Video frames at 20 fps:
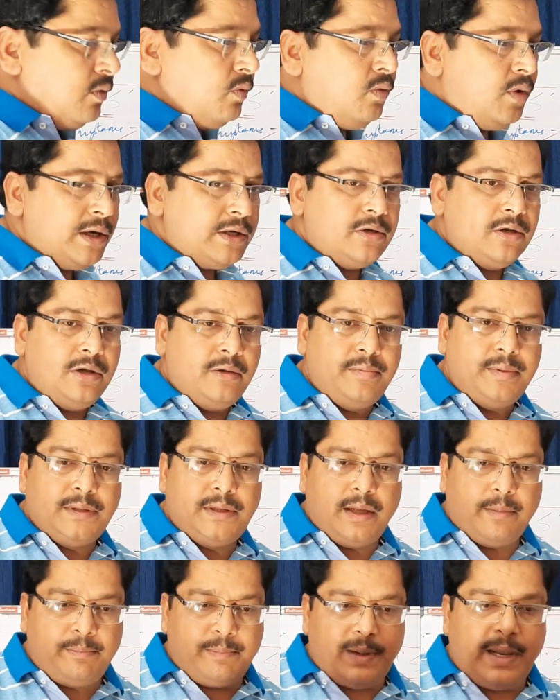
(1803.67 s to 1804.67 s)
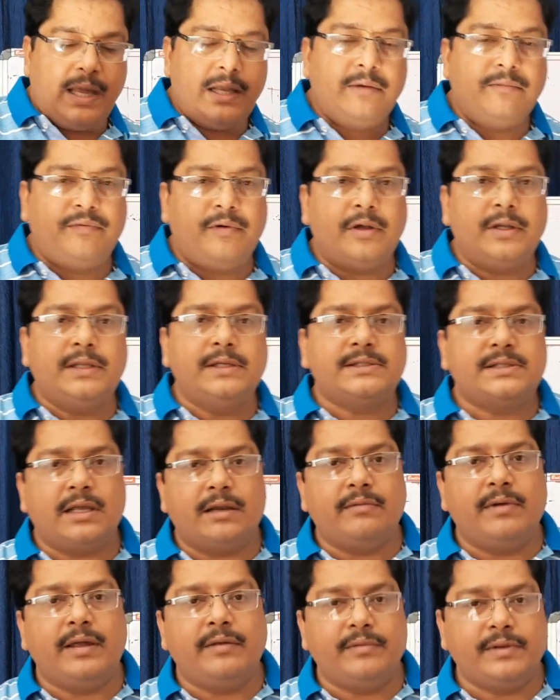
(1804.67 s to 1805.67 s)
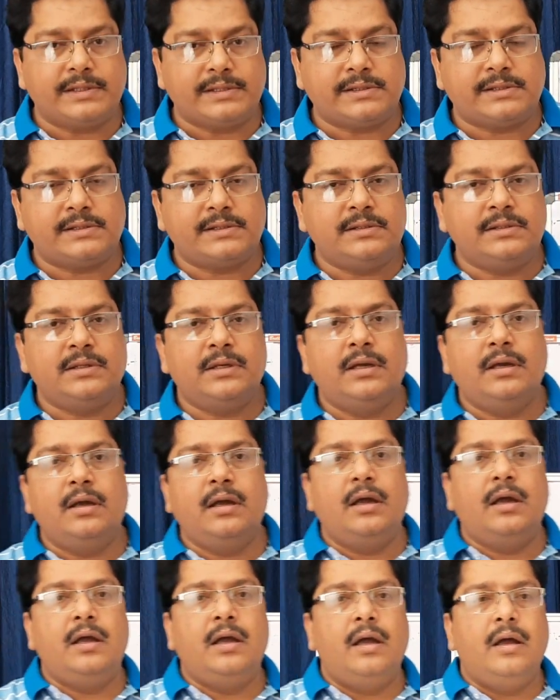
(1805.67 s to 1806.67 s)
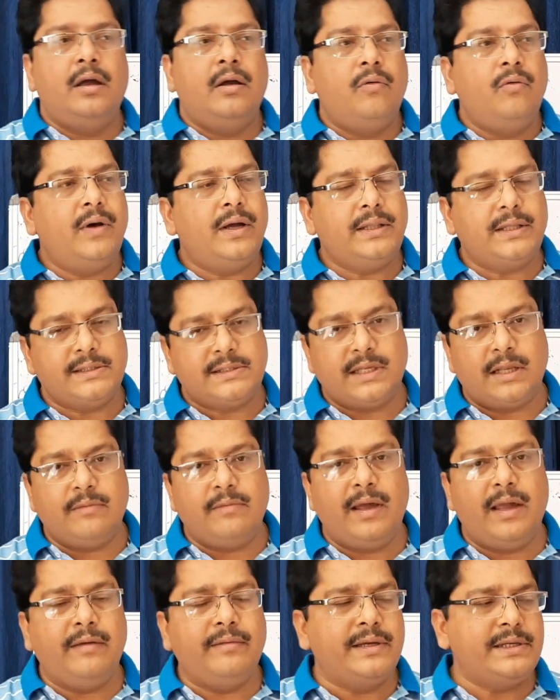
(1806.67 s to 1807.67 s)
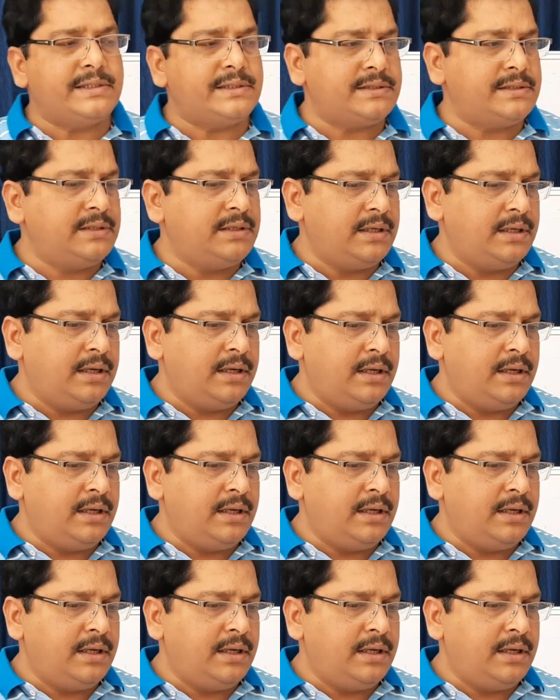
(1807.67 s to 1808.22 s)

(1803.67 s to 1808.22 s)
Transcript: What will be the plan for the survivors? Who are the survivors?